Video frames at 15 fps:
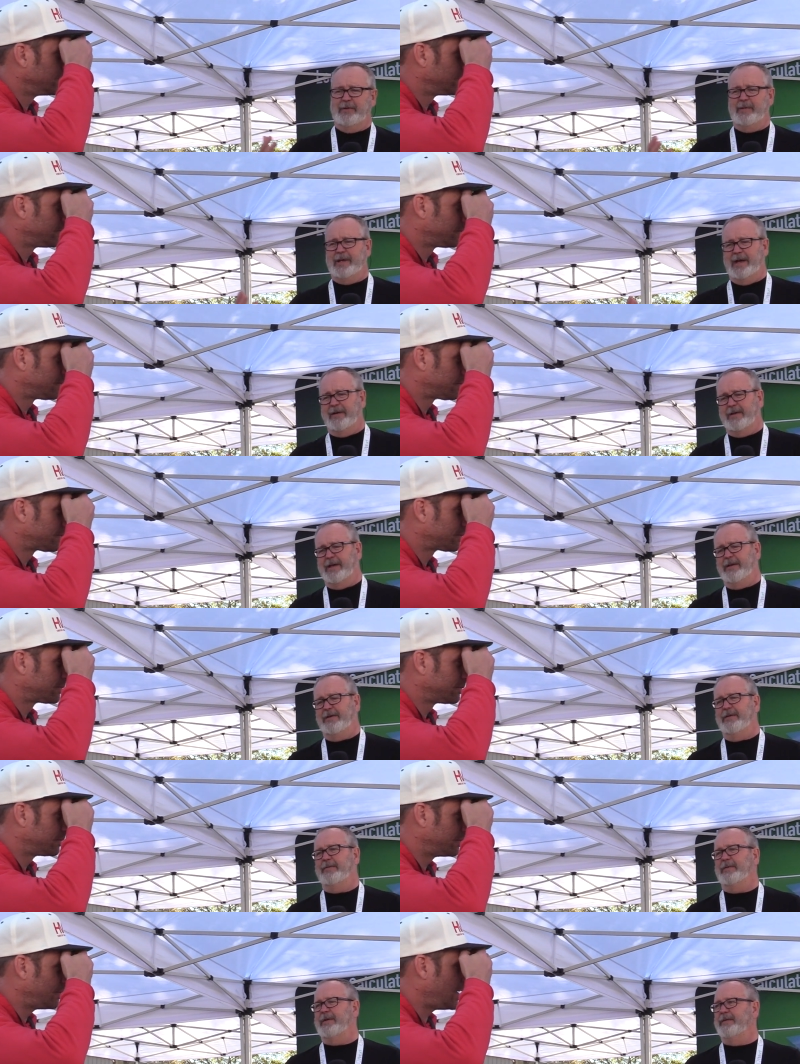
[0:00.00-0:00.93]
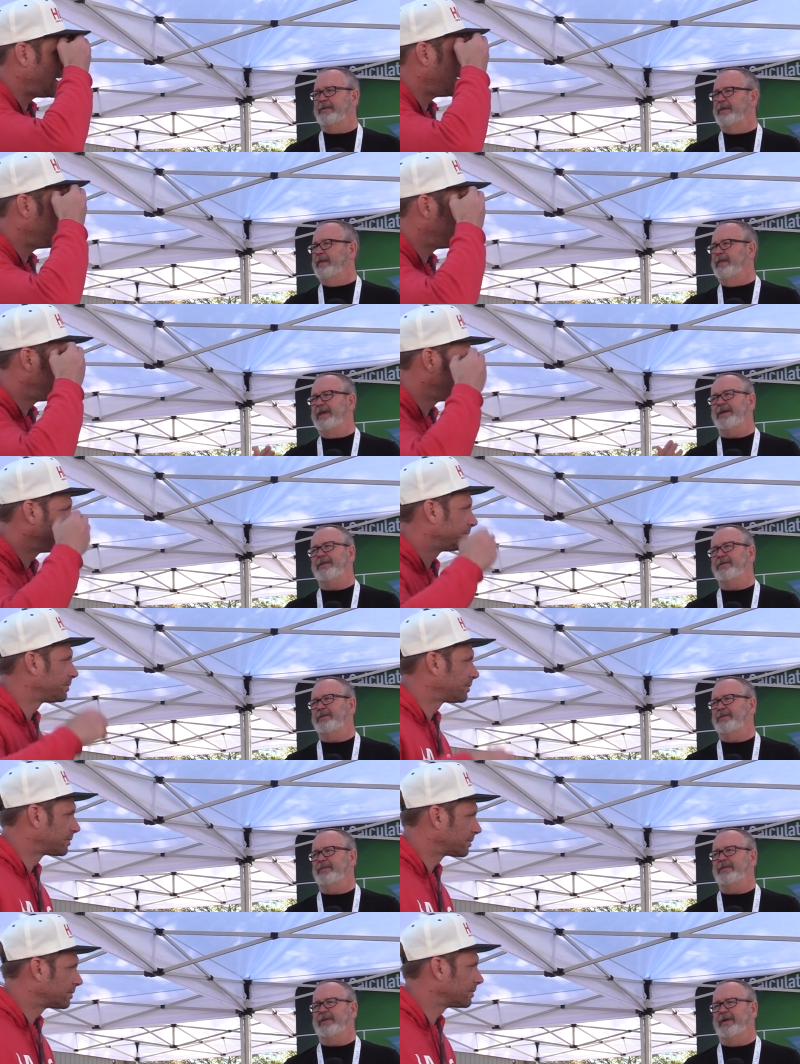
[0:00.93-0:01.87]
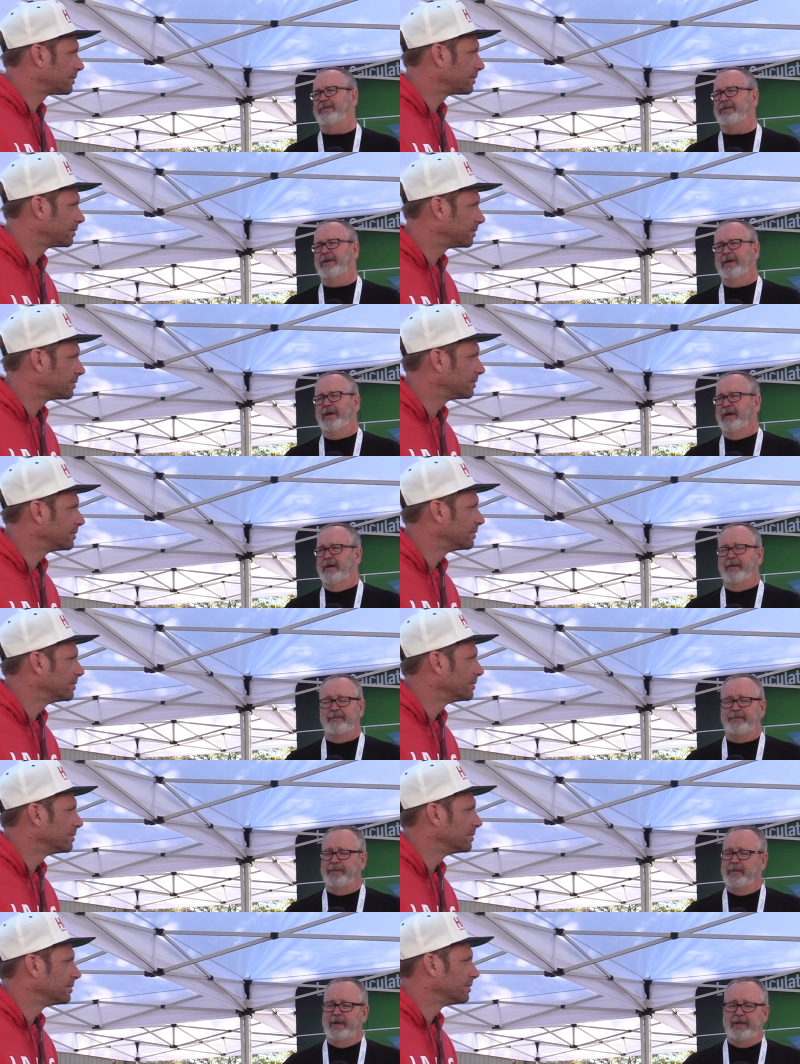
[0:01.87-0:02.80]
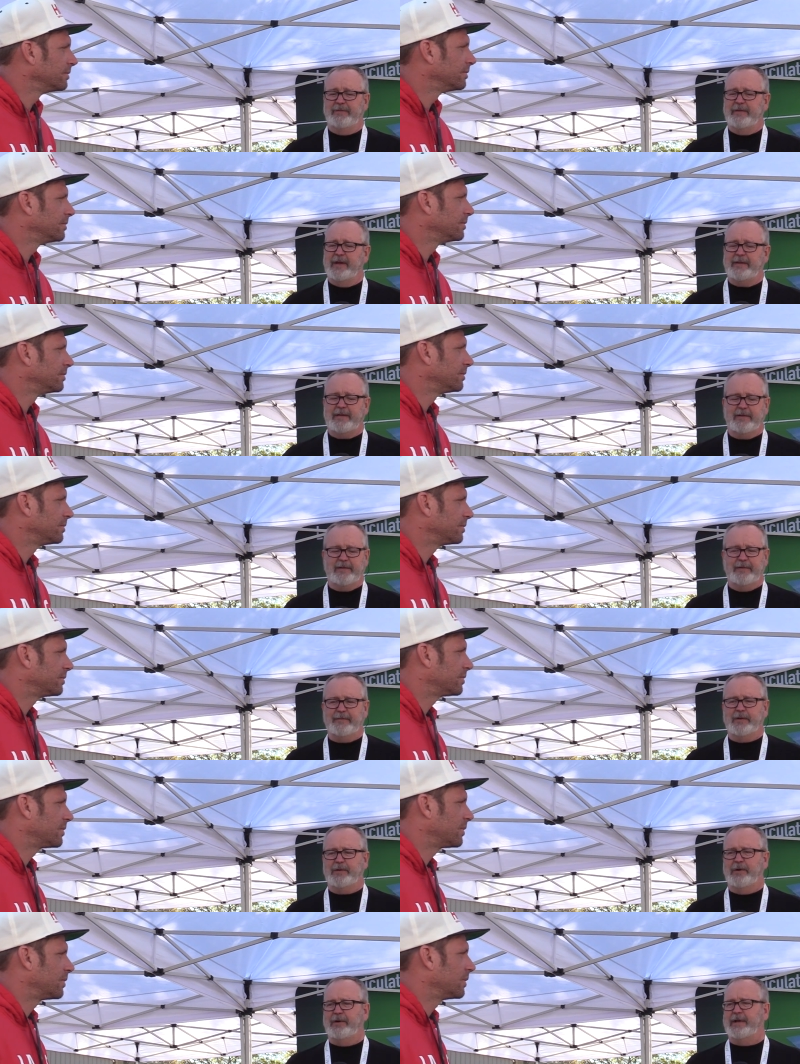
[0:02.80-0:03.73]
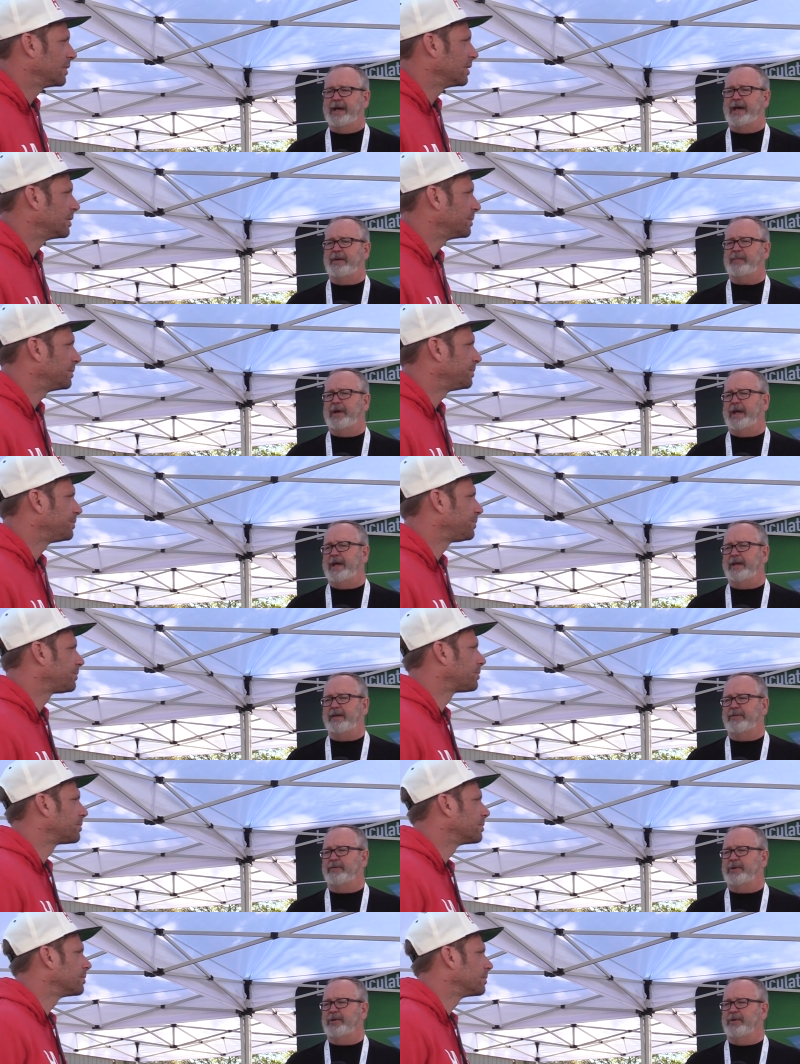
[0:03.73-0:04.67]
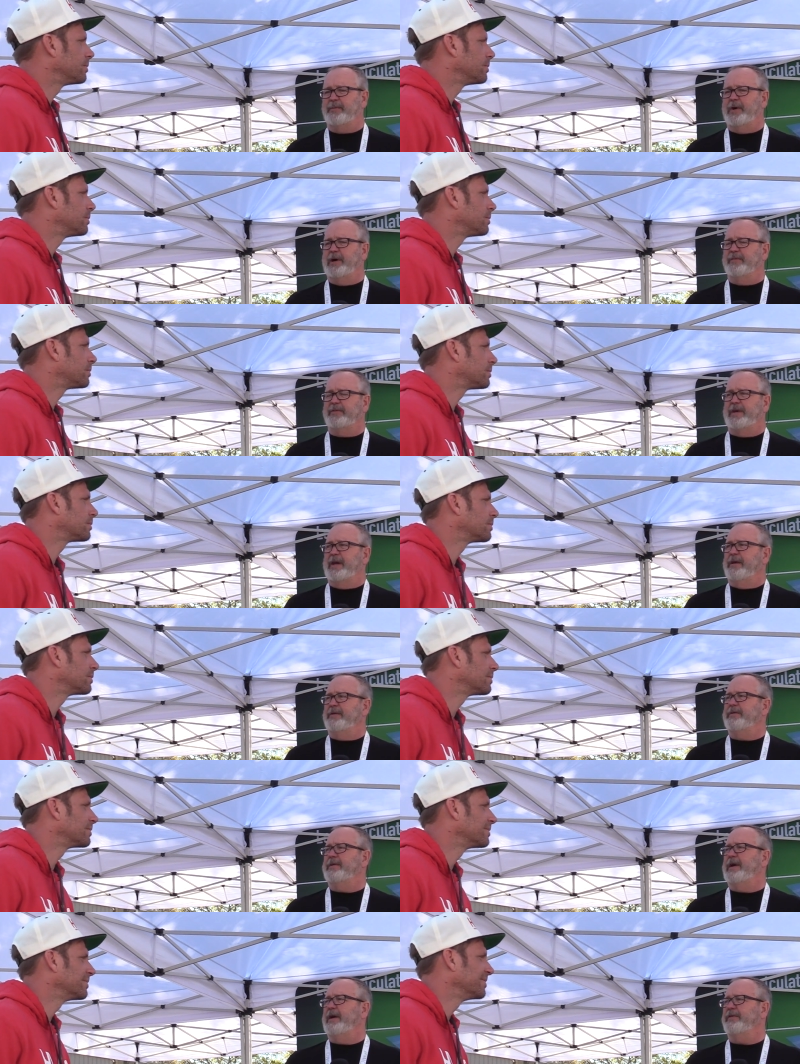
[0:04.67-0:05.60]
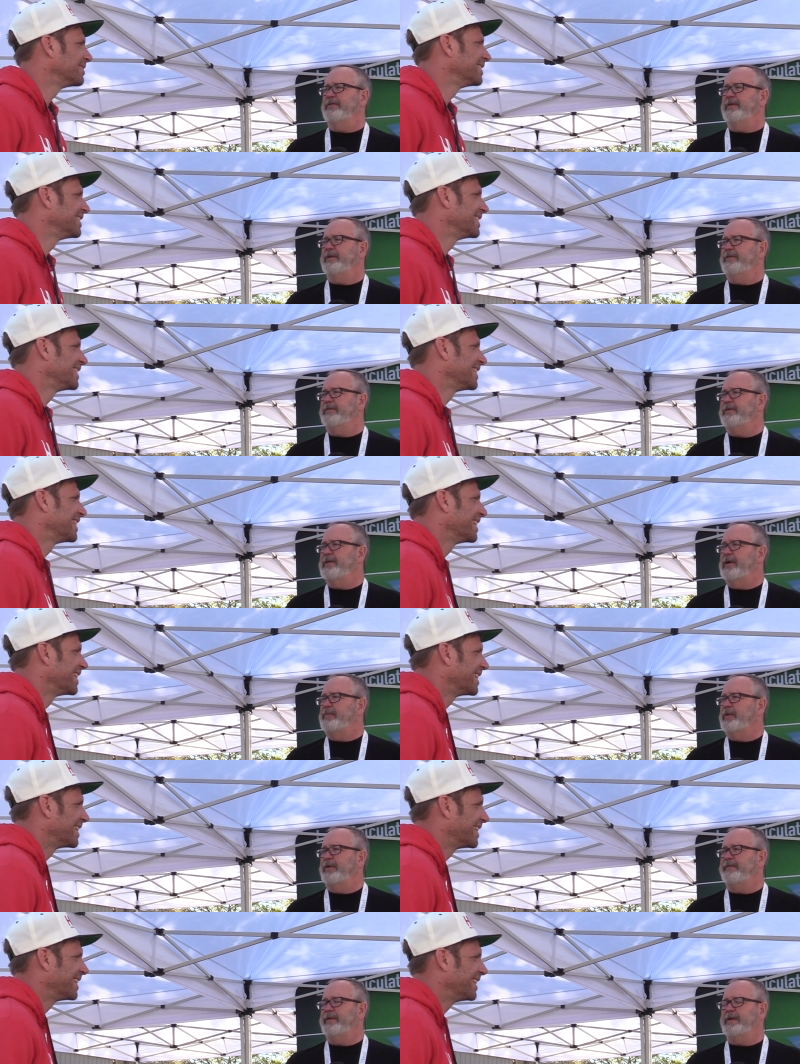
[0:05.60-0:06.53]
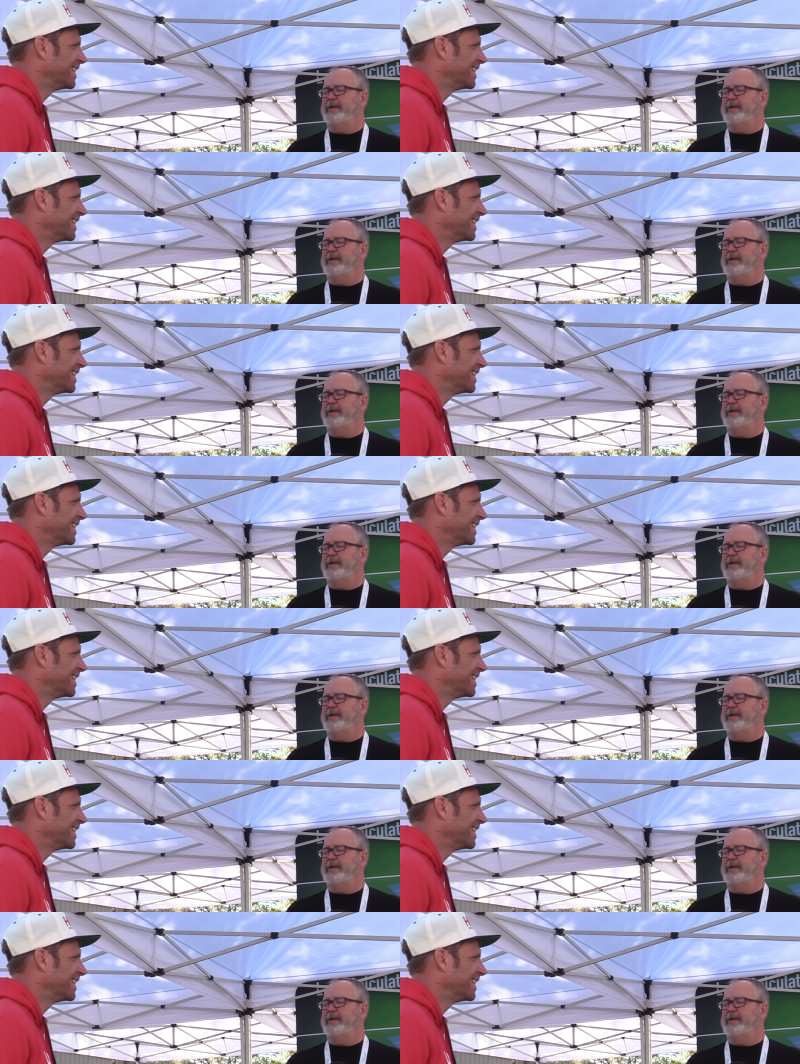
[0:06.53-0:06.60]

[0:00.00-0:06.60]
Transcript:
Speaker 1: for me? How can I do it? Well, yeah. they can do it themselves it's not that difficult. I had my 83 year old mom scan her house and it turned out perfect.